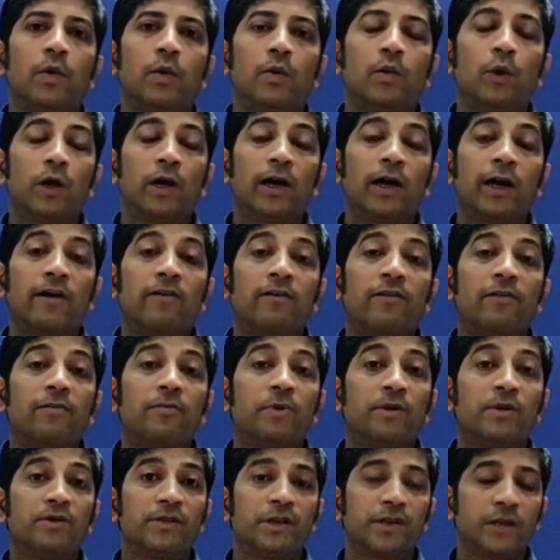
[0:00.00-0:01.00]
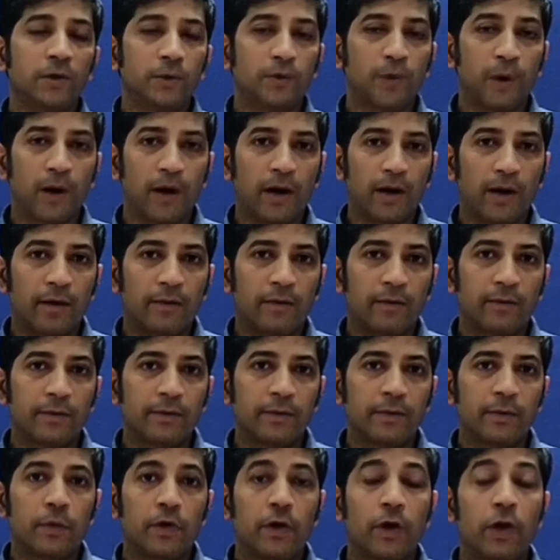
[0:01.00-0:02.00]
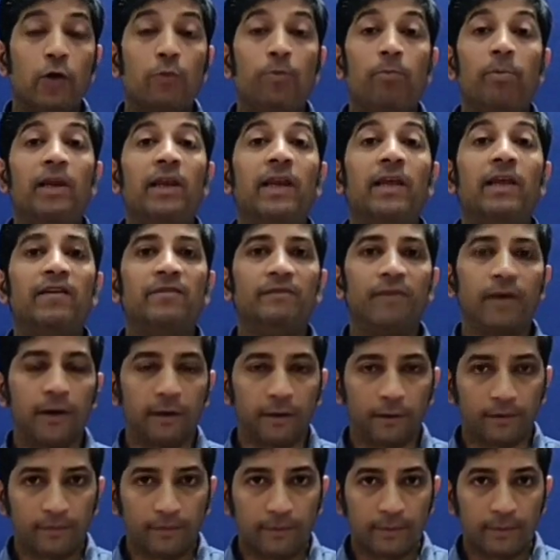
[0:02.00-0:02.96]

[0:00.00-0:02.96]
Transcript: what kind of a person you are. What do you believe in?